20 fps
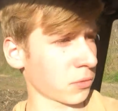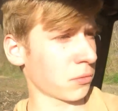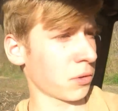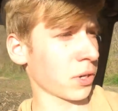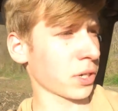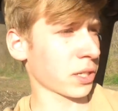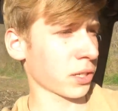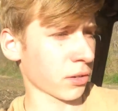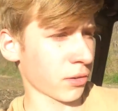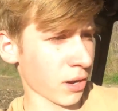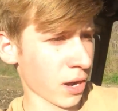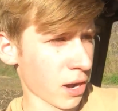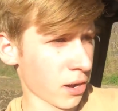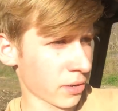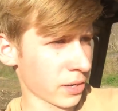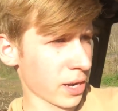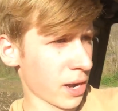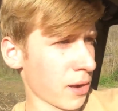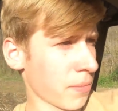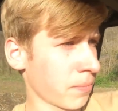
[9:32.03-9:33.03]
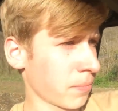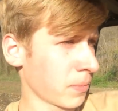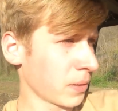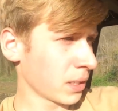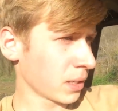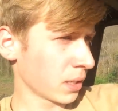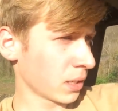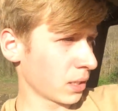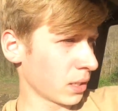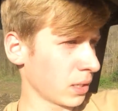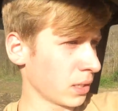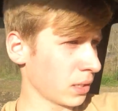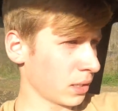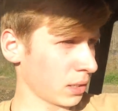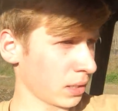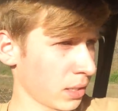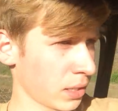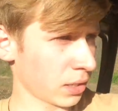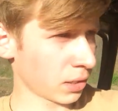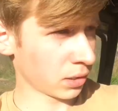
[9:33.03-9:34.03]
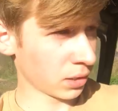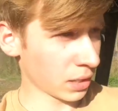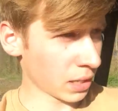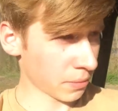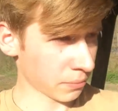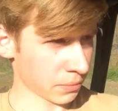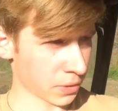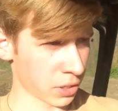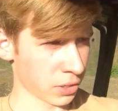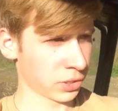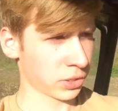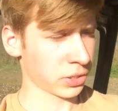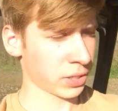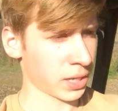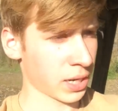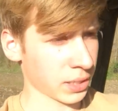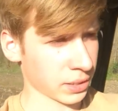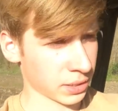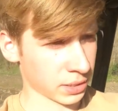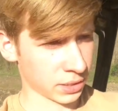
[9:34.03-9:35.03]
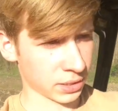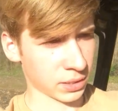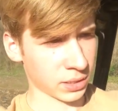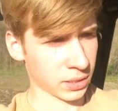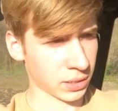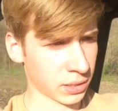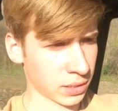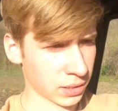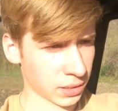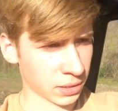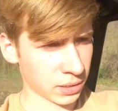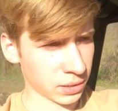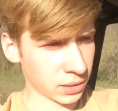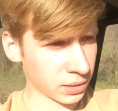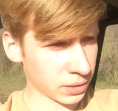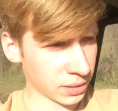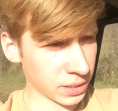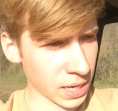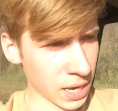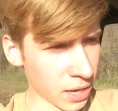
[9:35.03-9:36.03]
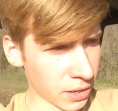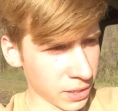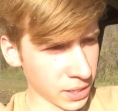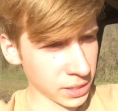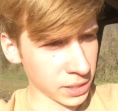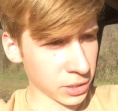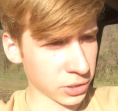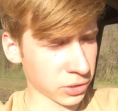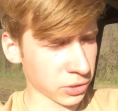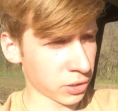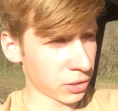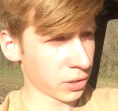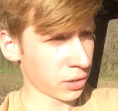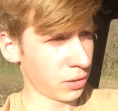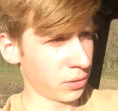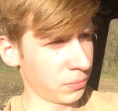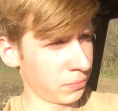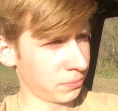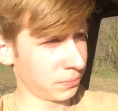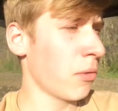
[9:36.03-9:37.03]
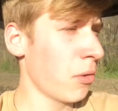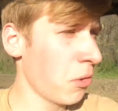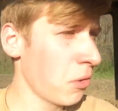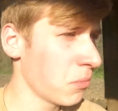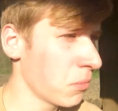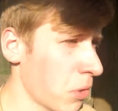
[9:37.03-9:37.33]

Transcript: work the ground up, get all that nutrients down in the soil. We'll,